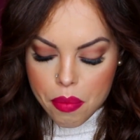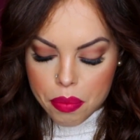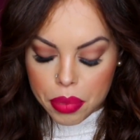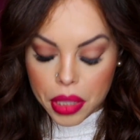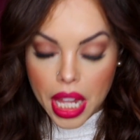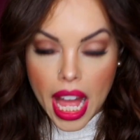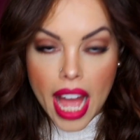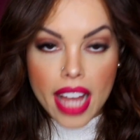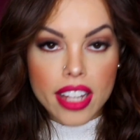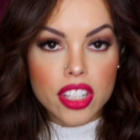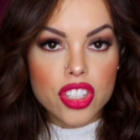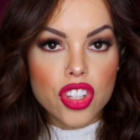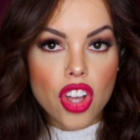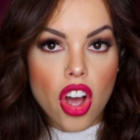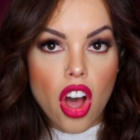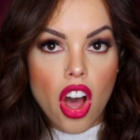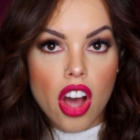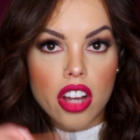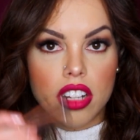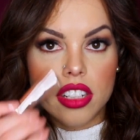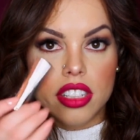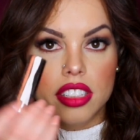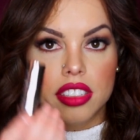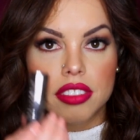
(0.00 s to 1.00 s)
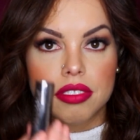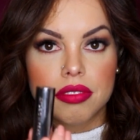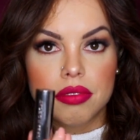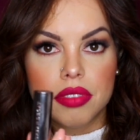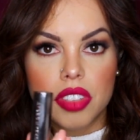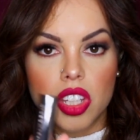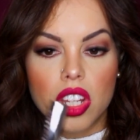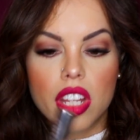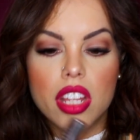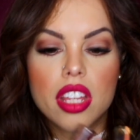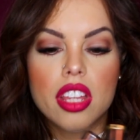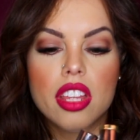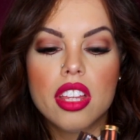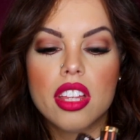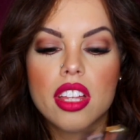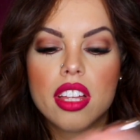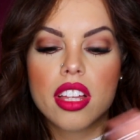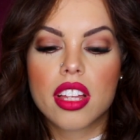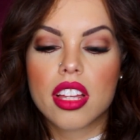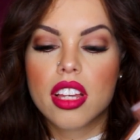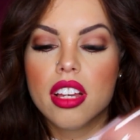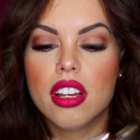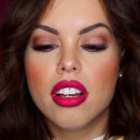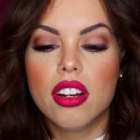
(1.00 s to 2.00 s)
Black Talk.
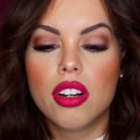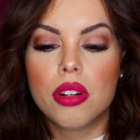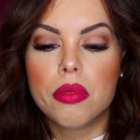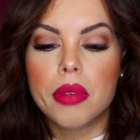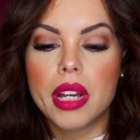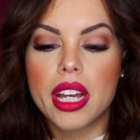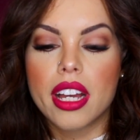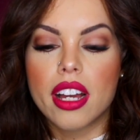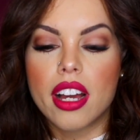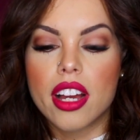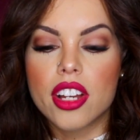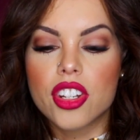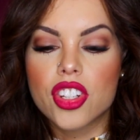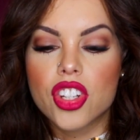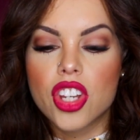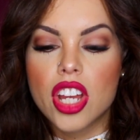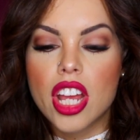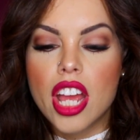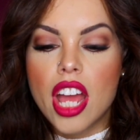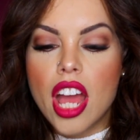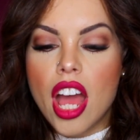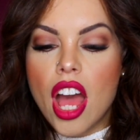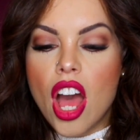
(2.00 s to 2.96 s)
Oh my gosh.